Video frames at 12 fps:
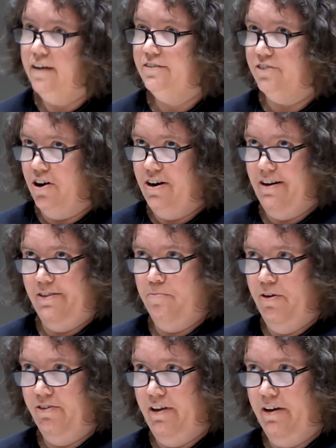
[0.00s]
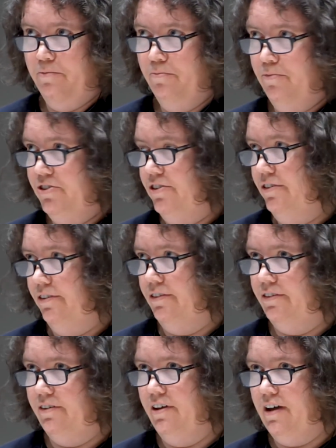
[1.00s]
I started at the museum,
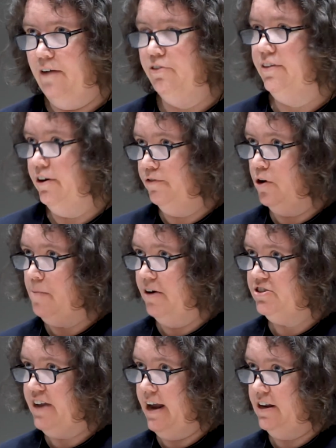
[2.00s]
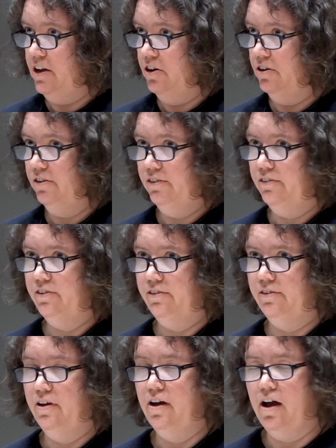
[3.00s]
I was there for about 10
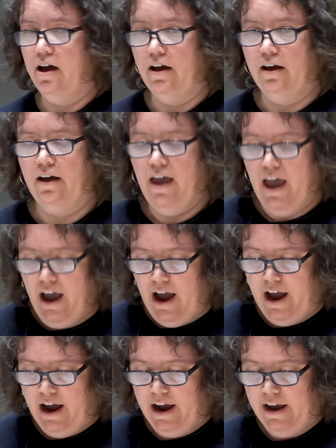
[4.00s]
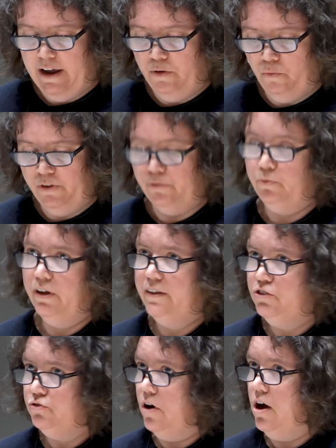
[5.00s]
years, I was
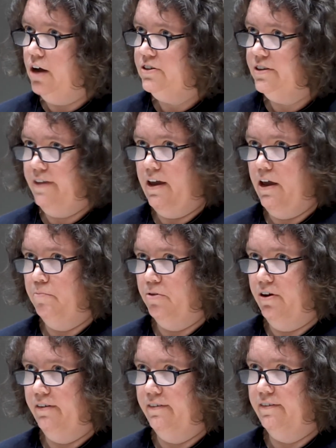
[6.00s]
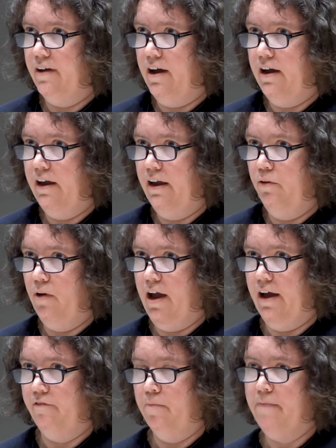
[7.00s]
really drawn to the aprons. I
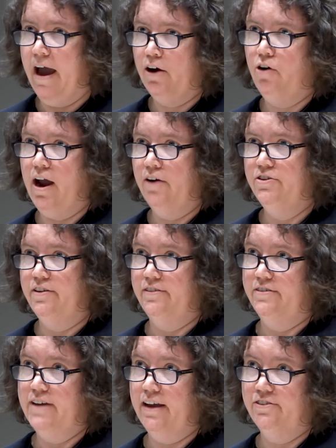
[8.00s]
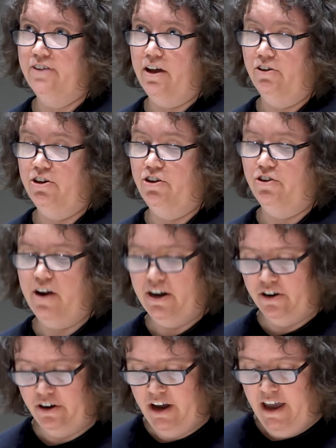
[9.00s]
have a background as a textile
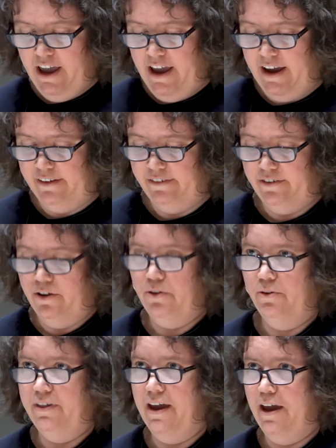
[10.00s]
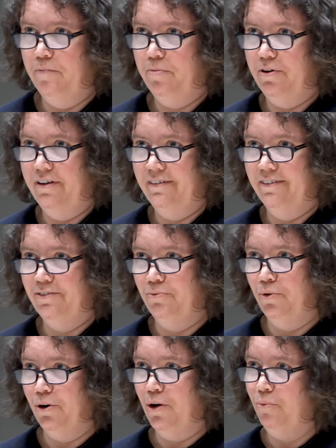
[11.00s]
curator, and so the aprons
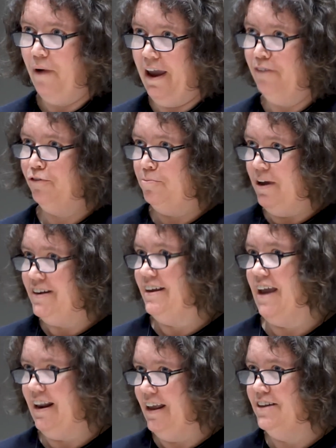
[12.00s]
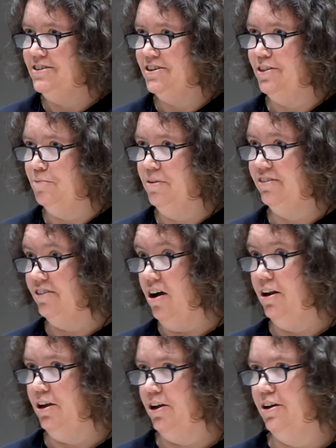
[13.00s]
were a way for me to get into the
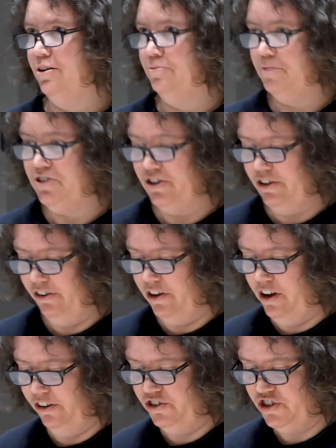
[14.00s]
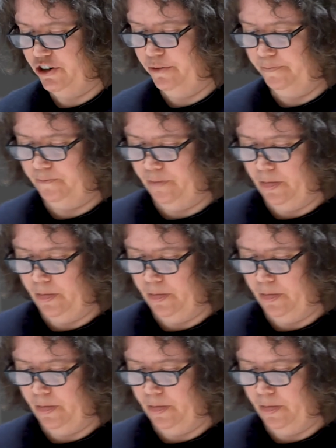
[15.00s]
Masonic material culture.